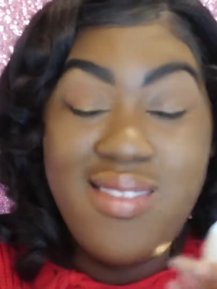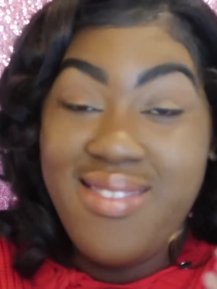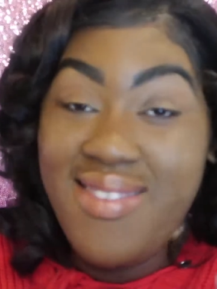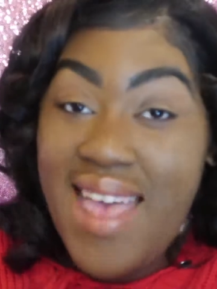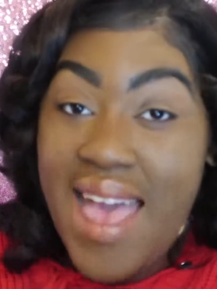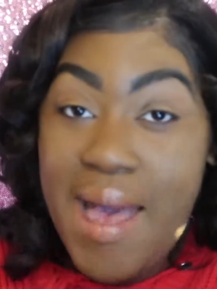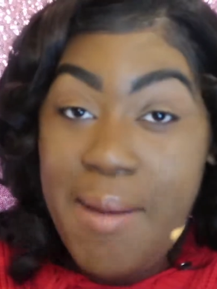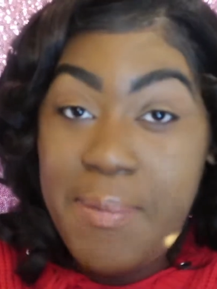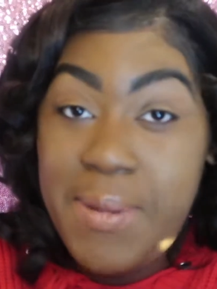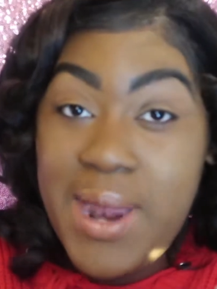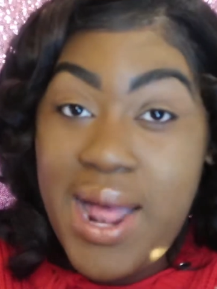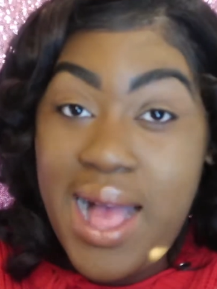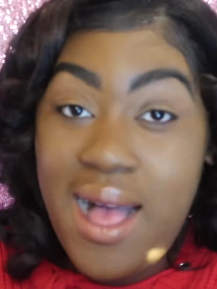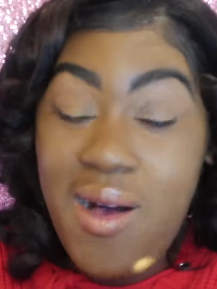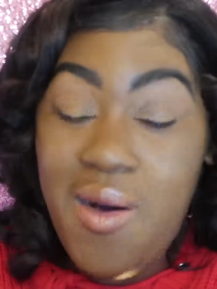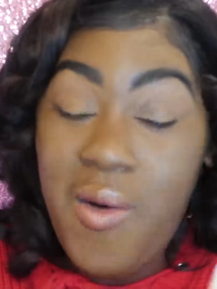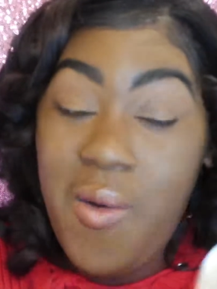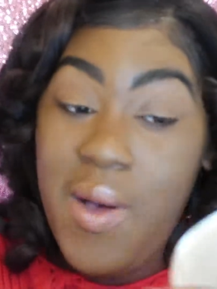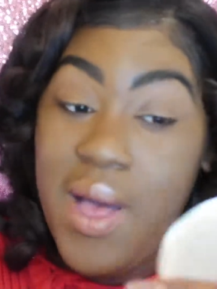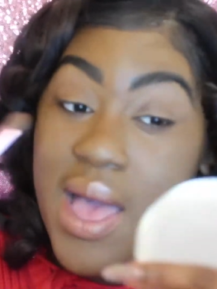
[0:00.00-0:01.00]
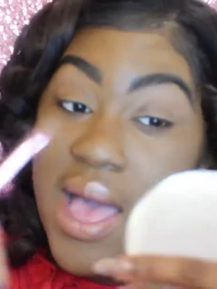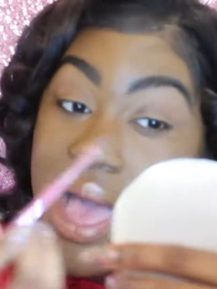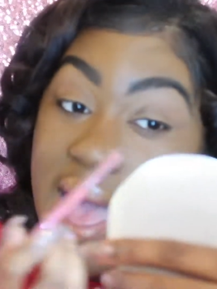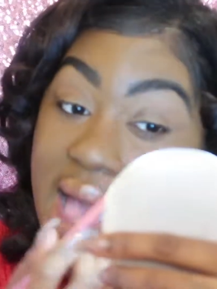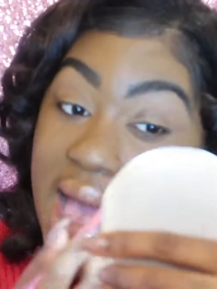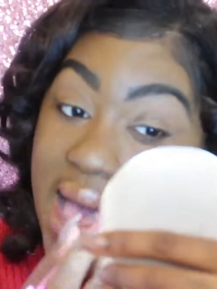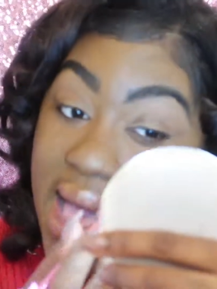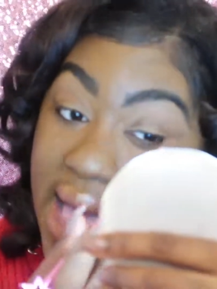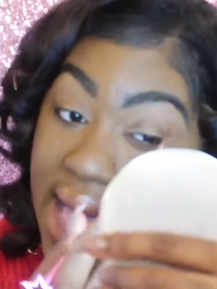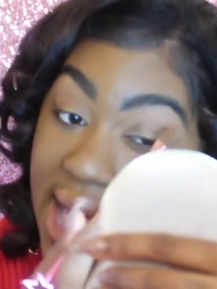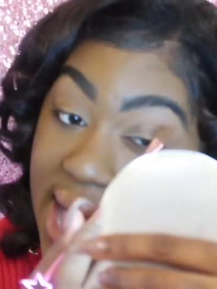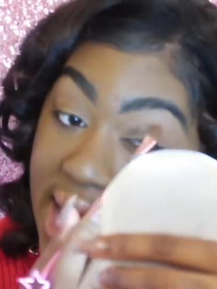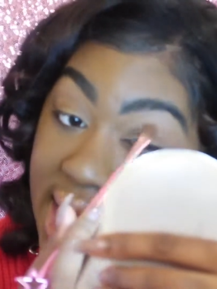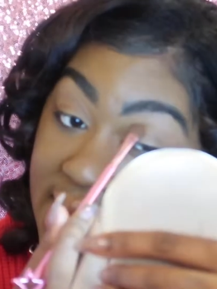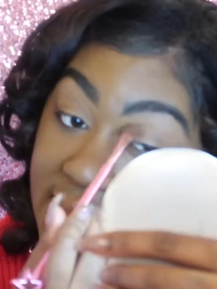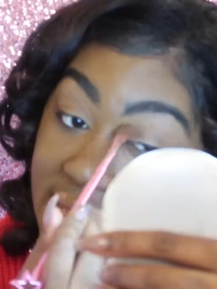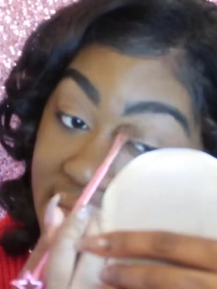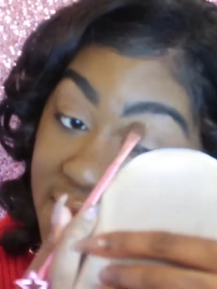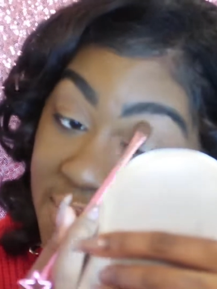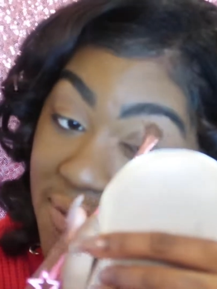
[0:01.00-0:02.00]
tap it out
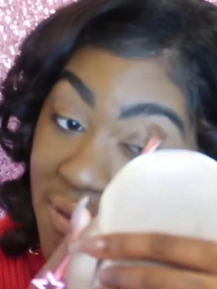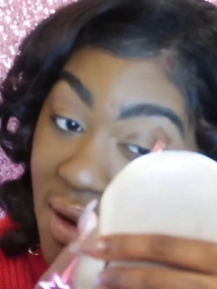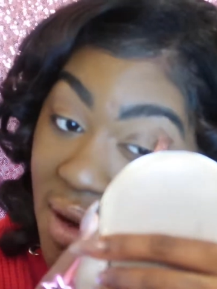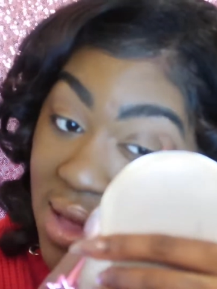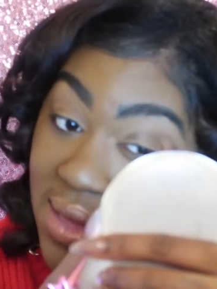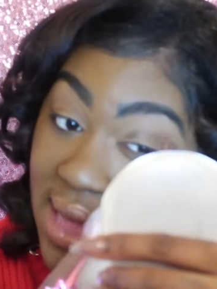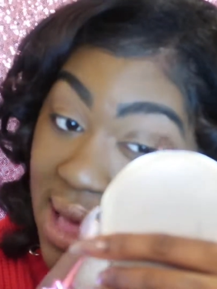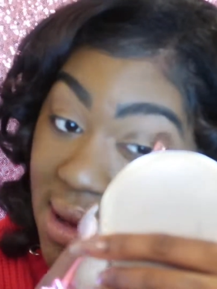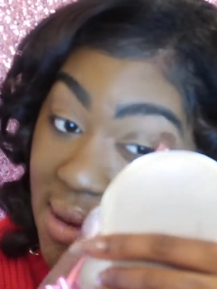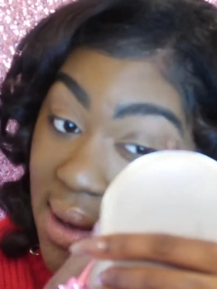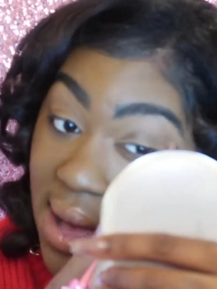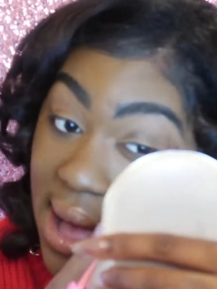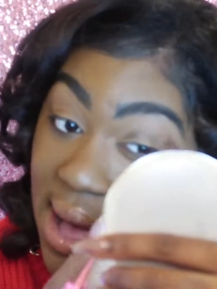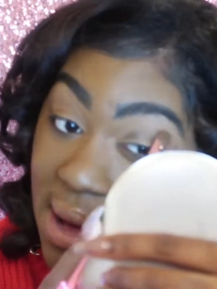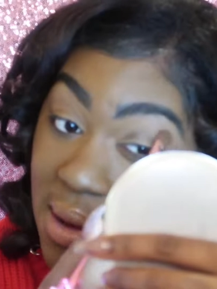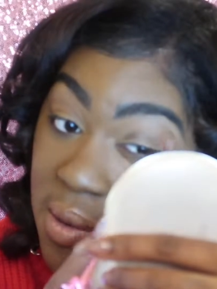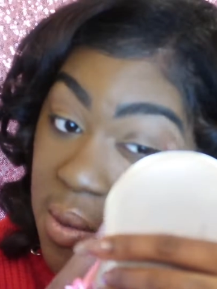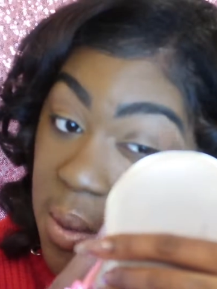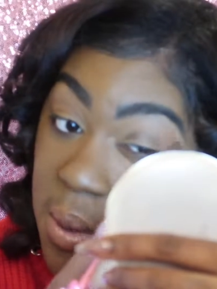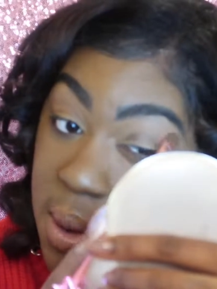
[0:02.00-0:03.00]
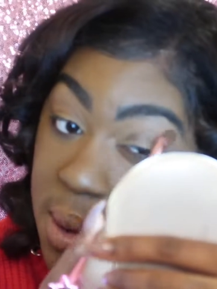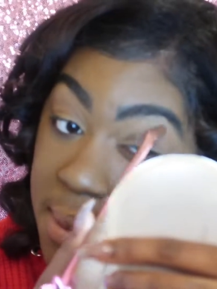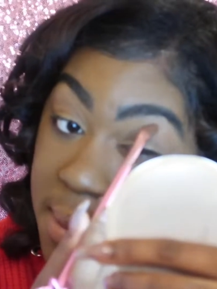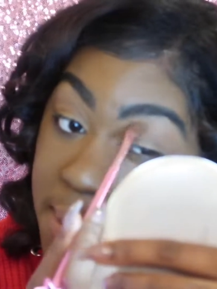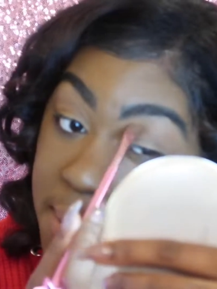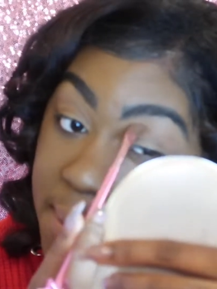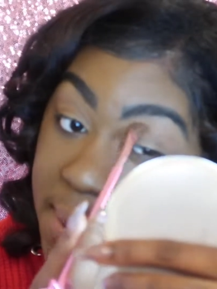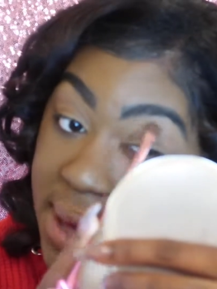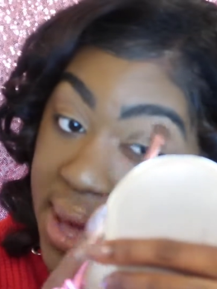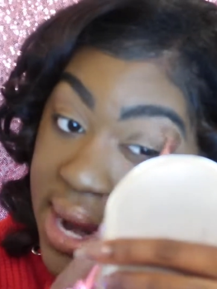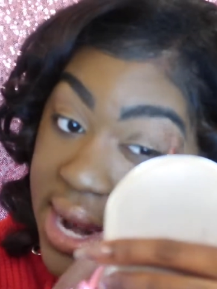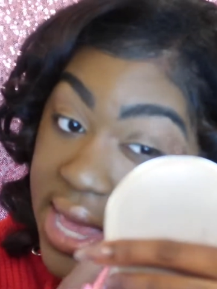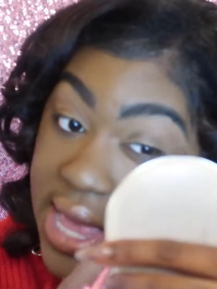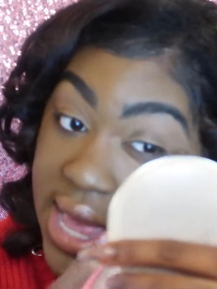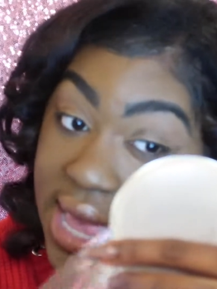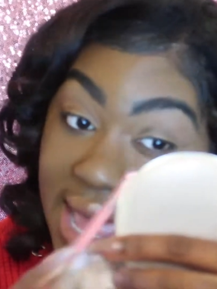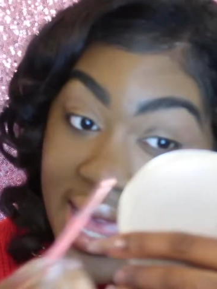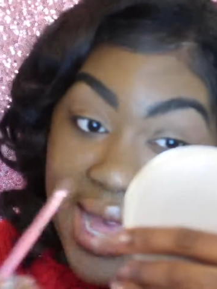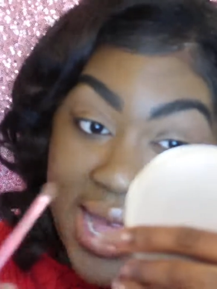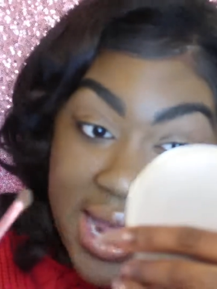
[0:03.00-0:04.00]
and get the fallout out. But
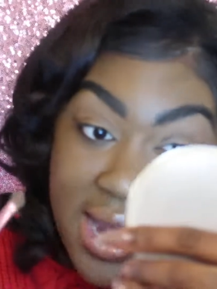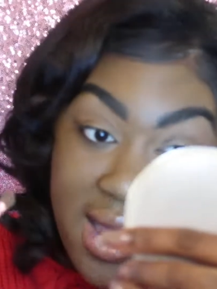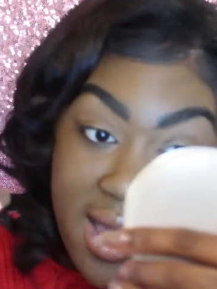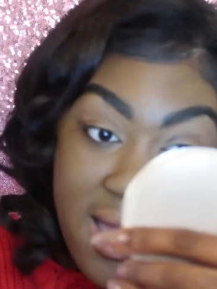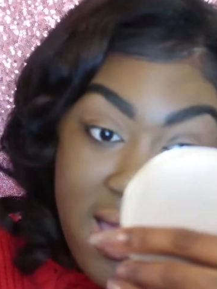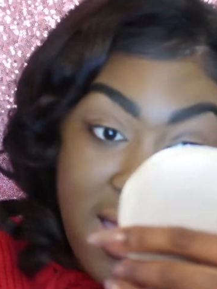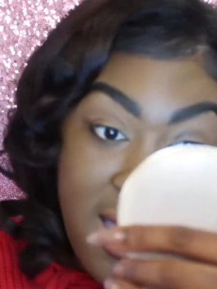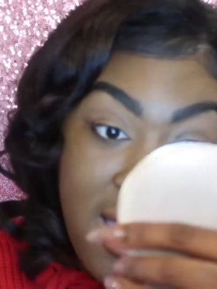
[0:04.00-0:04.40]
again,